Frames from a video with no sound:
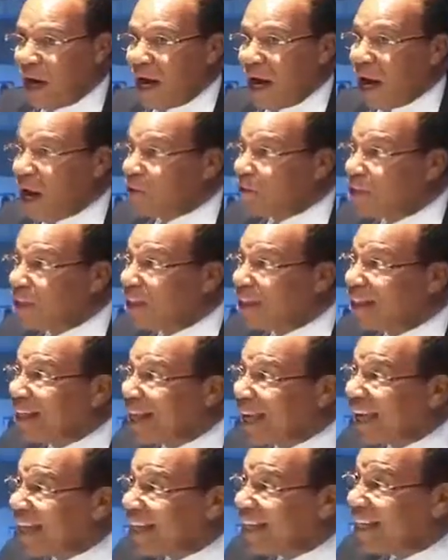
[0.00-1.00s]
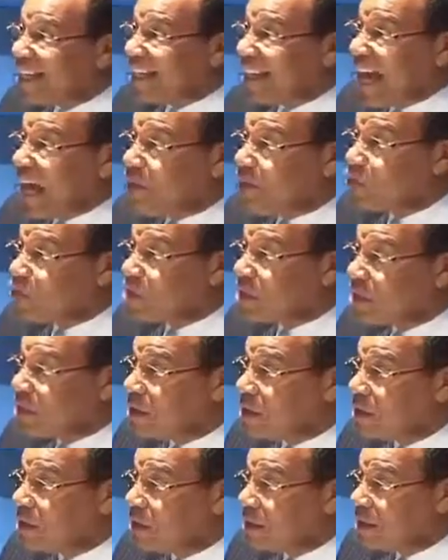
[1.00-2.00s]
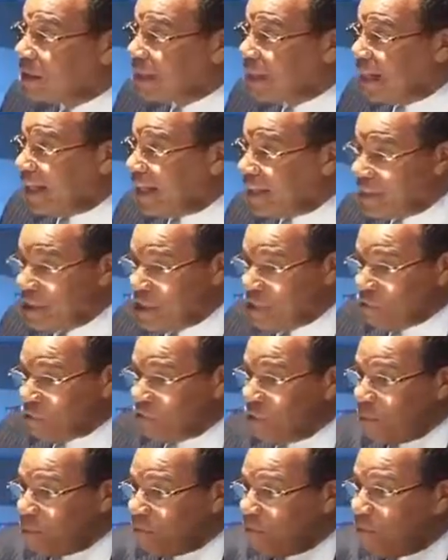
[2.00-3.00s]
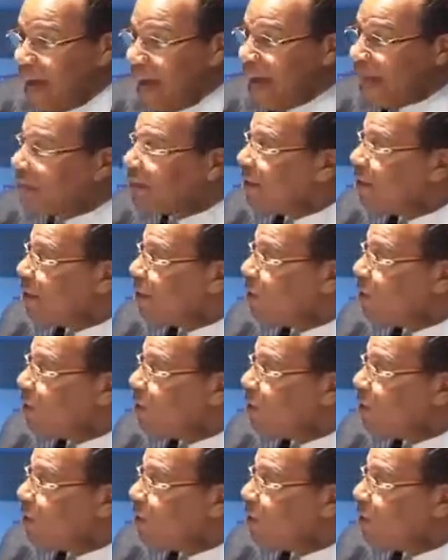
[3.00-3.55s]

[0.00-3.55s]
180,000 dead, from that